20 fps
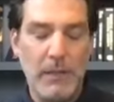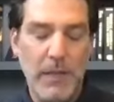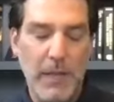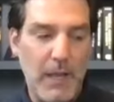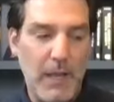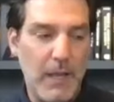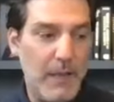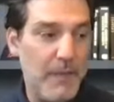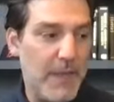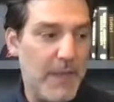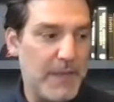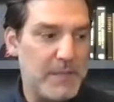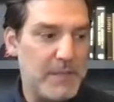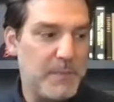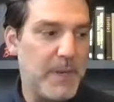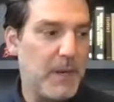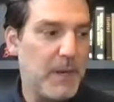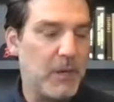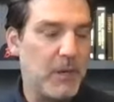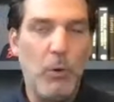yeah. And that's
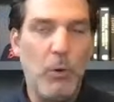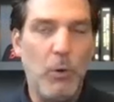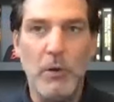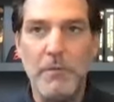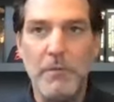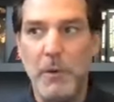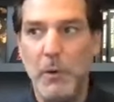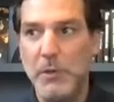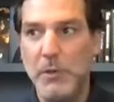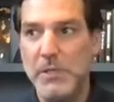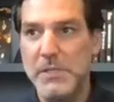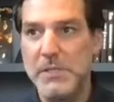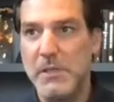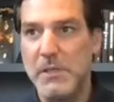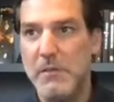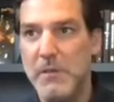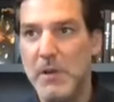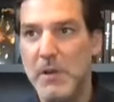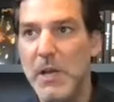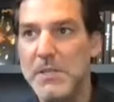been a core focus
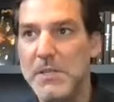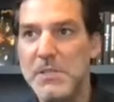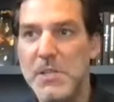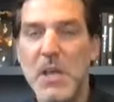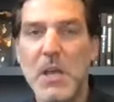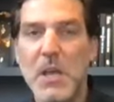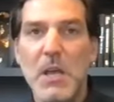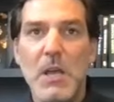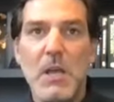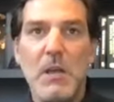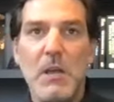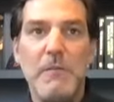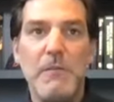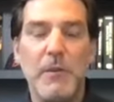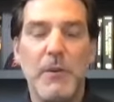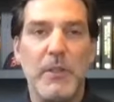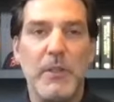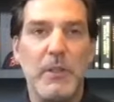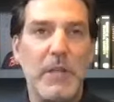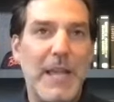of us for
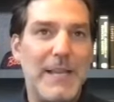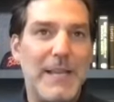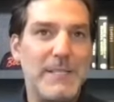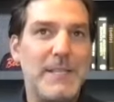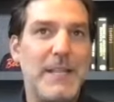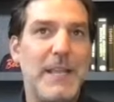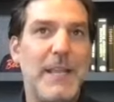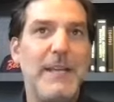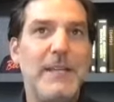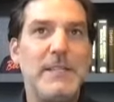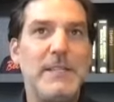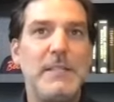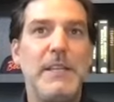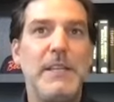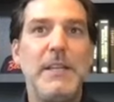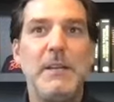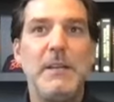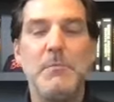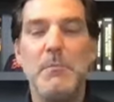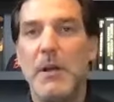the last
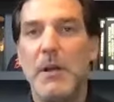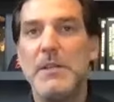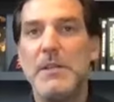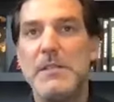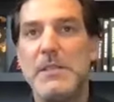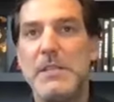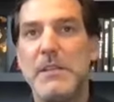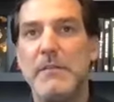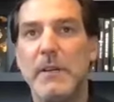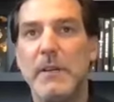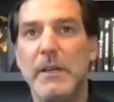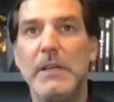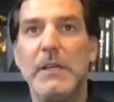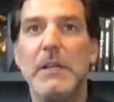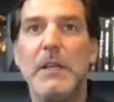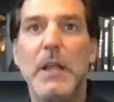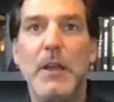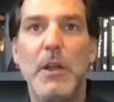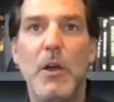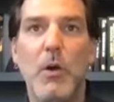18 months, even,
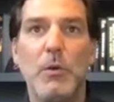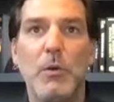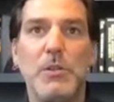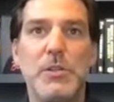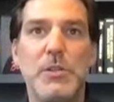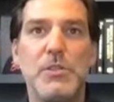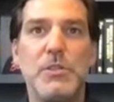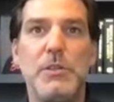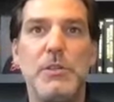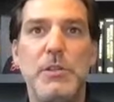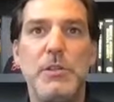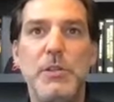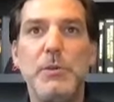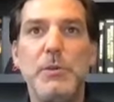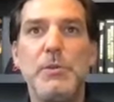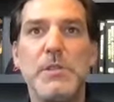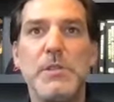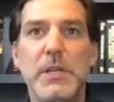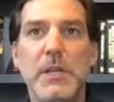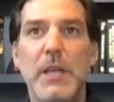just
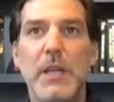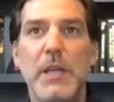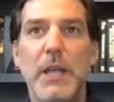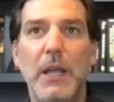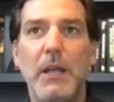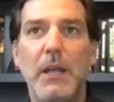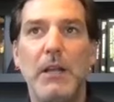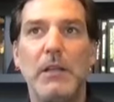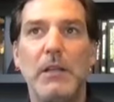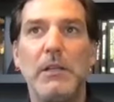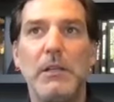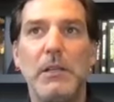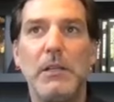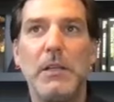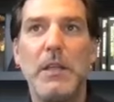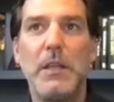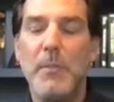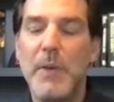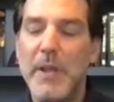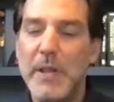using,
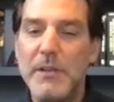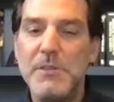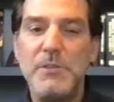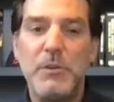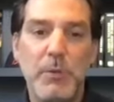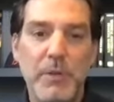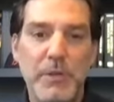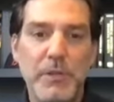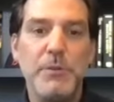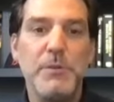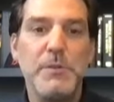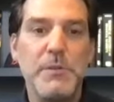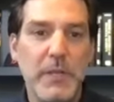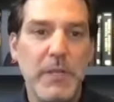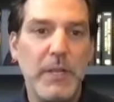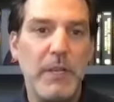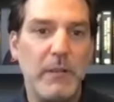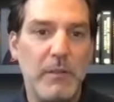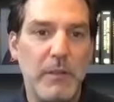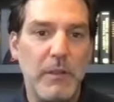making sure we're
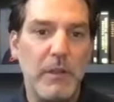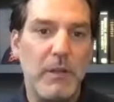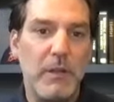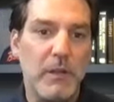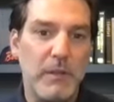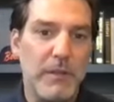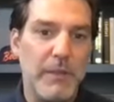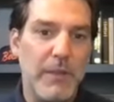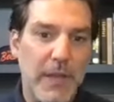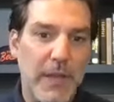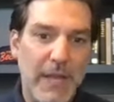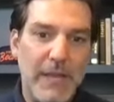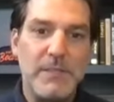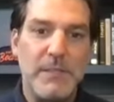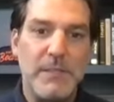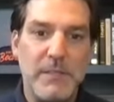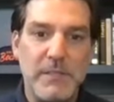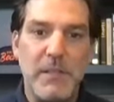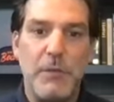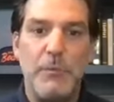using the
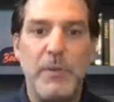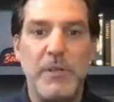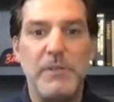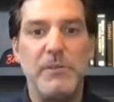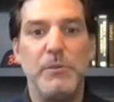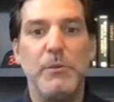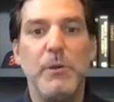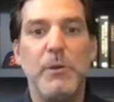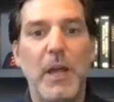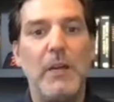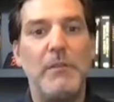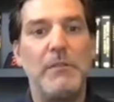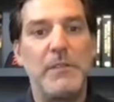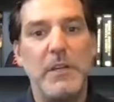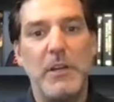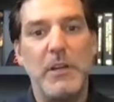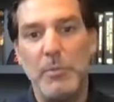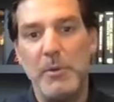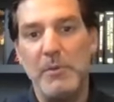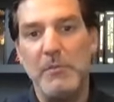assets that we do have to
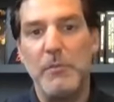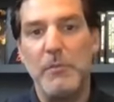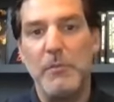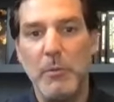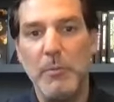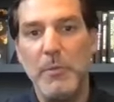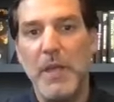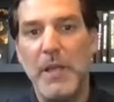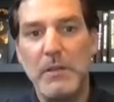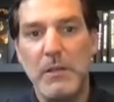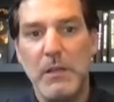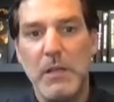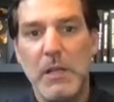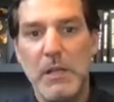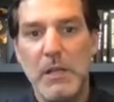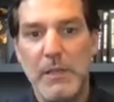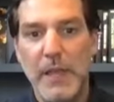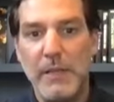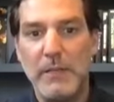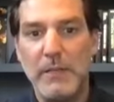help inform that
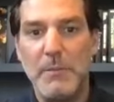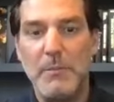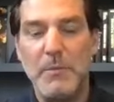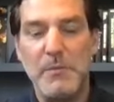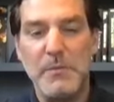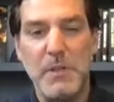type of